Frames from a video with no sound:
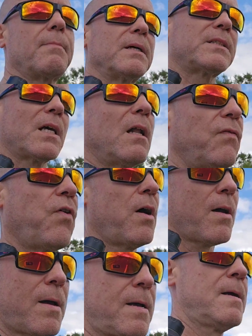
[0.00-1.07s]
myself.
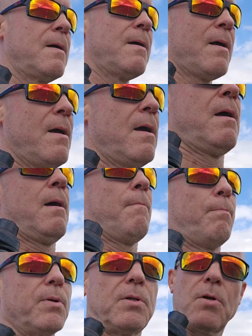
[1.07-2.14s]

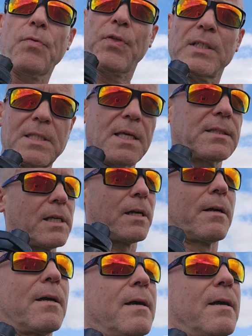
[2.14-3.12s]
But new things this year.